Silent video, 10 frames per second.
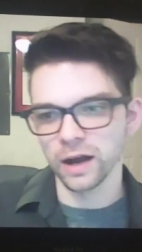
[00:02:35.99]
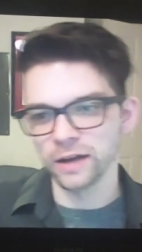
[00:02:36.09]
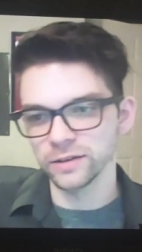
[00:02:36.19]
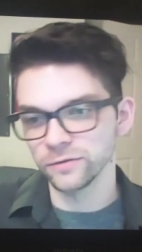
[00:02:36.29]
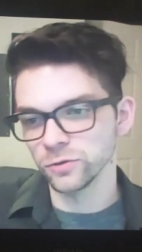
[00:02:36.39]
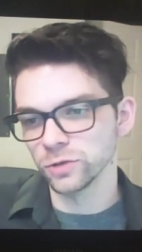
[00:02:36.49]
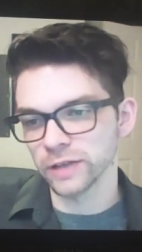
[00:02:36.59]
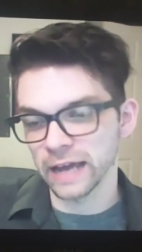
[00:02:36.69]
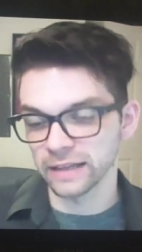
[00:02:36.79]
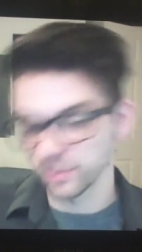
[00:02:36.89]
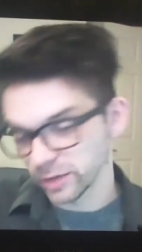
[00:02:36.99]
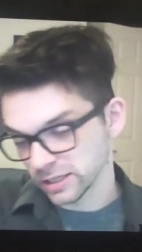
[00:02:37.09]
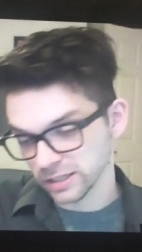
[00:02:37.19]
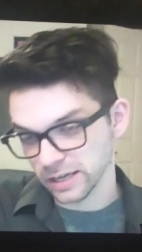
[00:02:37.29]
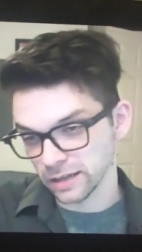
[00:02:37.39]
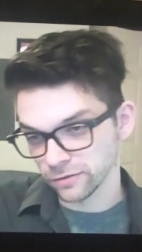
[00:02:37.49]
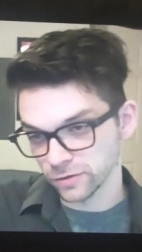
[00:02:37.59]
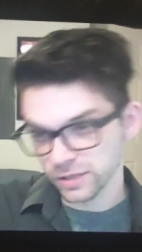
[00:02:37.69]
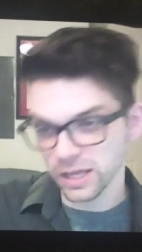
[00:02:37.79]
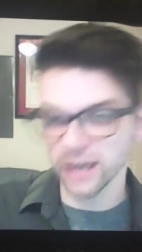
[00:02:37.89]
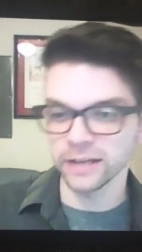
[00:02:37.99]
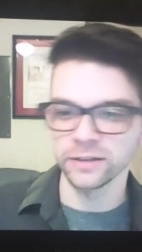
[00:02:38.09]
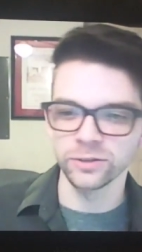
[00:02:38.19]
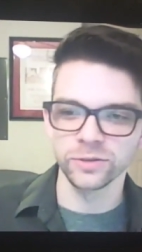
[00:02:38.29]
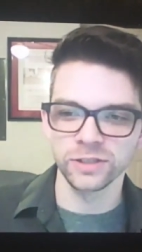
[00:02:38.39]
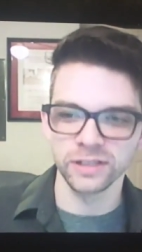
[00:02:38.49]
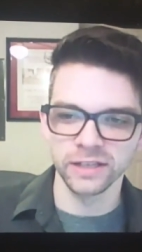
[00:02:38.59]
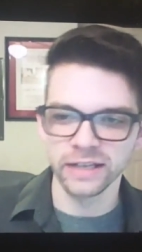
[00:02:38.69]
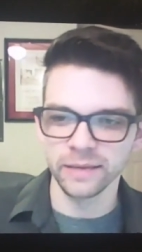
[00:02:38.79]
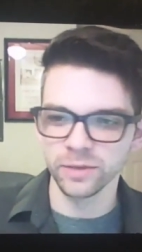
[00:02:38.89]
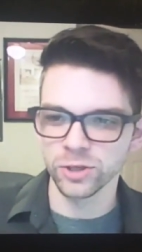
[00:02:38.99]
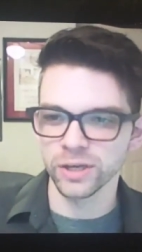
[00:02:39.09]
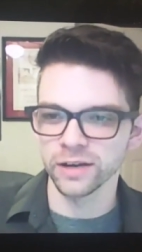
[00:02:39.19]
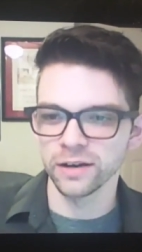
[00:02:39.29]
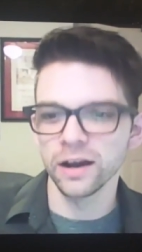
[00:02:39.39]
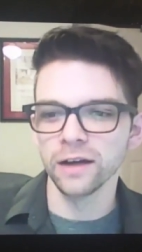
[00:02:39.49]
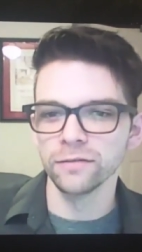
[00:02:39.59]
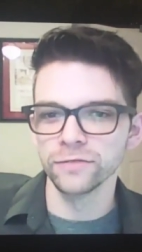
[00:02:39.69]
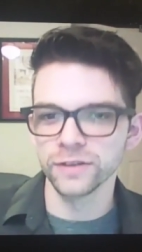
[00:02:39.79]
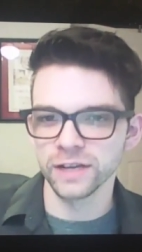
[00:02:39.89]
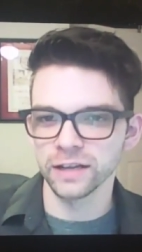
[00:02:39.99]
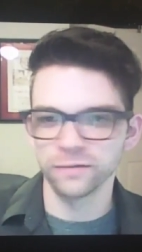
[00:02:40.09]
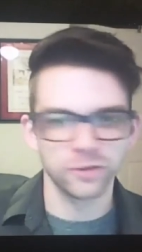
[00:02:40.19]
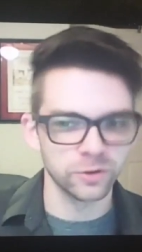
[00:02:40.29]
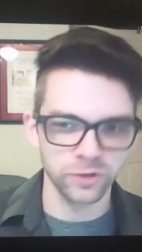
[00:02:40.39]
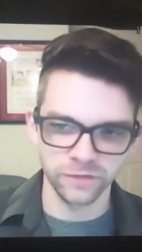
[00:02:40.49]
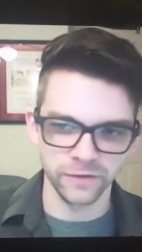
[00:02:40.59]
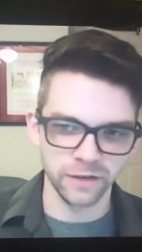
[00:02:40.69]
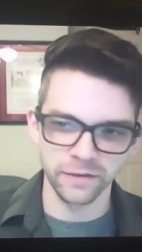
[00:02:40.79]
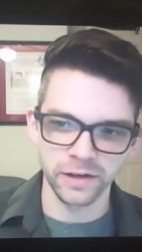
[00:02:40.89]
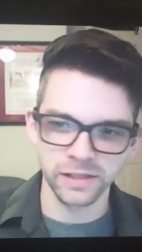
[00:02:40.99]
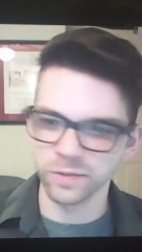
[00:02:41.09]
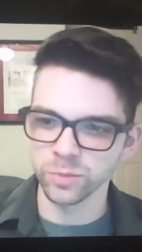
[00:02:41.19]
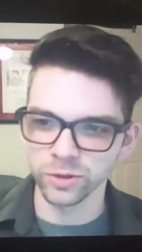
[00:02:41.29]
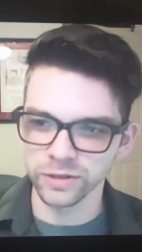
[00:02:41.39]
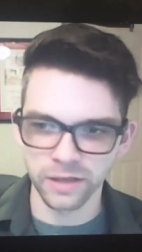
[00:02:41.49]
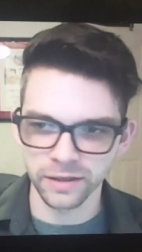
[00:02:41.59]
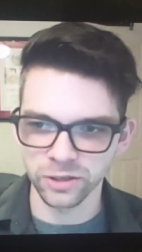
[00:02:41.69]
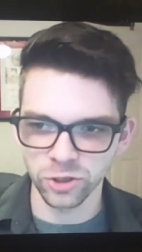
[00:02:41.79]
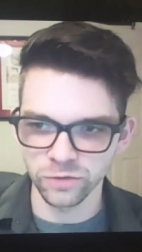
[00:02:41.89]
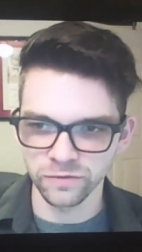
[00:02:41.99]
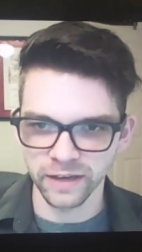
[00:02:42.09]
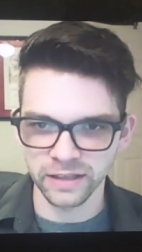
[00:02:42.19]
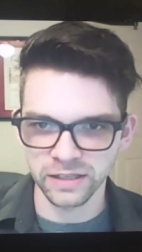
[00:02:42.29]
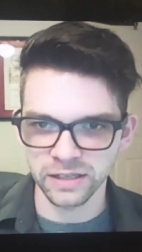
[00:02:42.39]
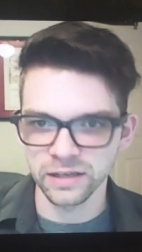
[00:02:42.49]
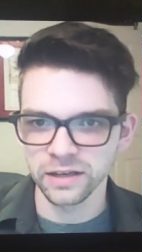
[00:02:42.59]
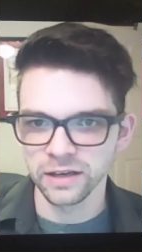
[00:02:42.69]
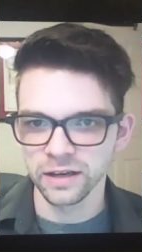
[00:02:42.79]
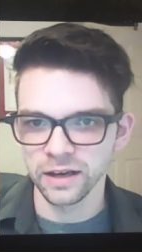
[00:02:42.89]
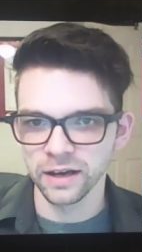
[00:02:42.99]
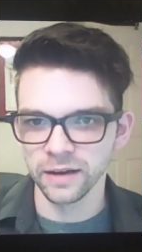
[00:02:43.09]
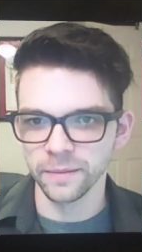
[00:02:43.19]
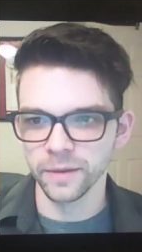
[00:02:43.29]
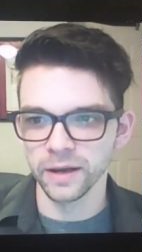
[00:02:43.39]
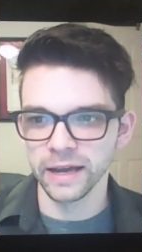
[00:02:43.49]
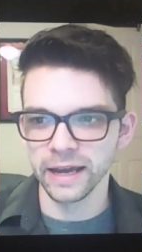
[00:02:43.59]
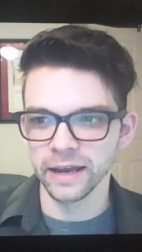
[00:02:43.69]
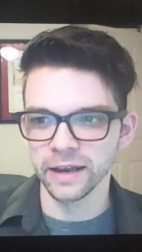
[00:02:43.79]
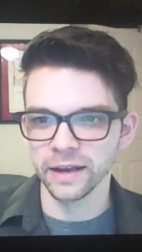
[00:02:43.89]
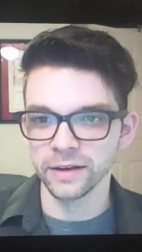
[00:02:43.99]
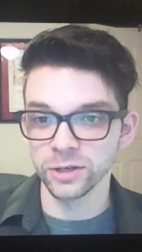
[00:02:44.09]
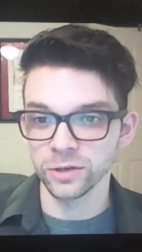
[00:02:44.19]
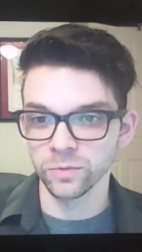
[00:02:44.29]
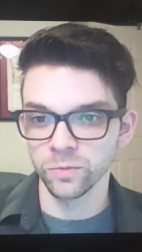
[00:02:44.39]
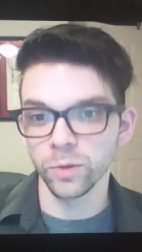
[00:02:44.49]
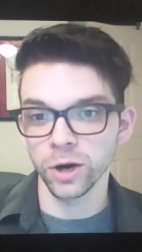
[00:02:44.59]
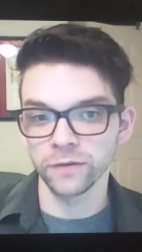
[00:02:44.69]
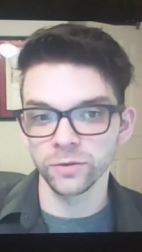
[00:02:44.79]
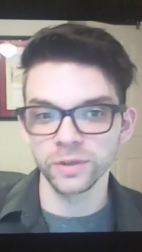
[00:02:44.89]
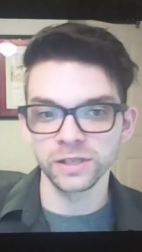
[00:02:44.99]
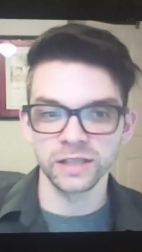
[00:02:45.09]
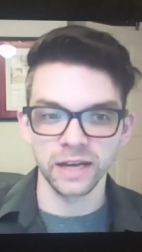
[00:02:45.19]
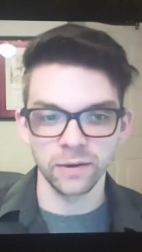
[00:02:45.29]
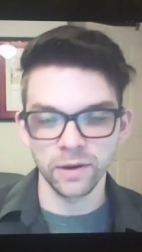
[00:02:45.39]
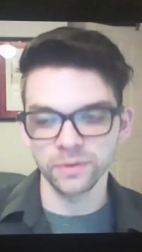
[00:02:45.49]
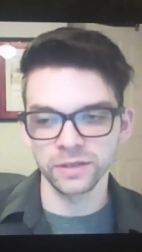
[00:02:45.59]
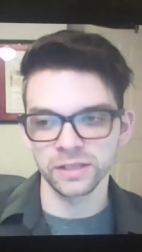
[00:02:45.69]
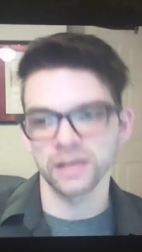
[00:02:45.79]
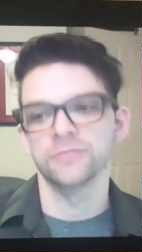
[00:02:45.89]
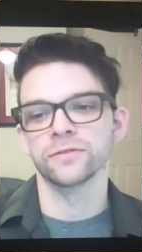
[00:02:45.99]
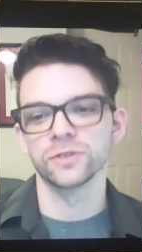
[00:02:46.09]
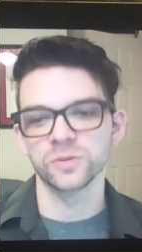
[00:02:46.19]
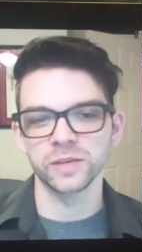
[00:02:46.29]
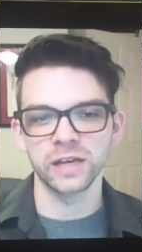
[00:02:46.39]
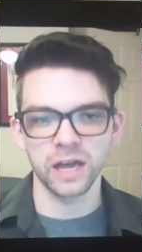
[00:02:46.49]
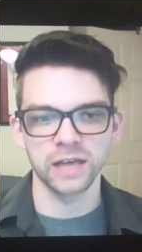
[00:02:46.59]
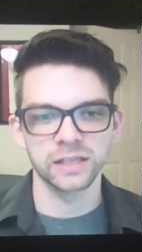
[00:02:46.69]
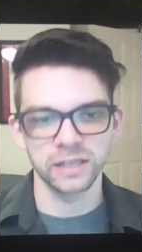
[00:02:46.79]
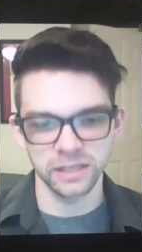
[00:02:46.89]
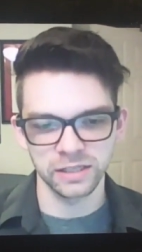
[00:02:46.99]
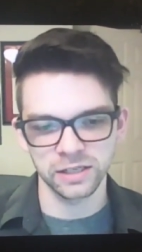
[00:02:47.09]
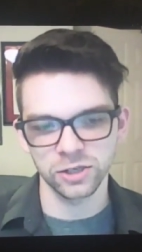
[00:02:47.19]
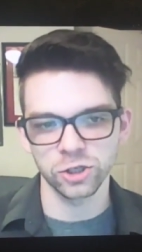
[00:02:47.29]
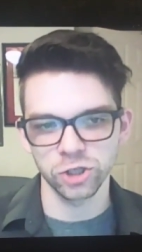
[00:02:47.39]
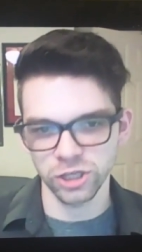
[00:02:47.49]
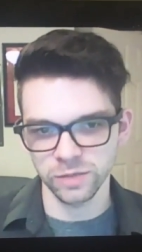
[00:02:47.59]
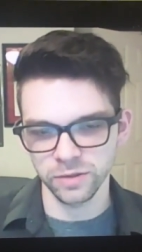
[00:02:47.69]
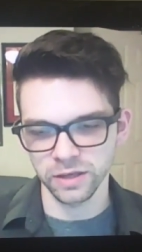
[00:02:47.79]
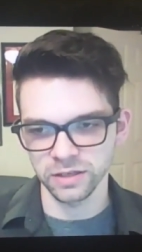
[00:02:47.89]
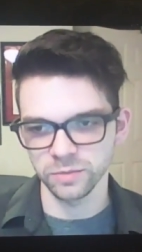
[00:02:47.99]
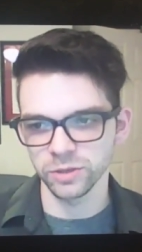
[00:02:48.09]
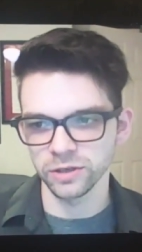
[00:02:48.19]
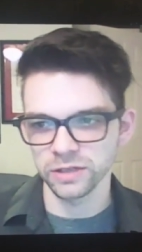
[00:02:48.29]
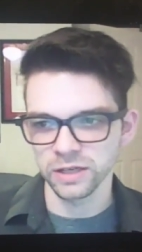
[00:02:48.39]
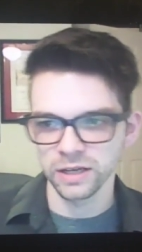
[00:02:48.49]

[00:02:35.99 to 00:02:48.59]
If you look at the basic xylophone slide, you'll see an image there of the xylophone. It looks very, very simple and nothing too fancy. And part of the reason that I went with the xylophone is because it is such a cheap thing to build.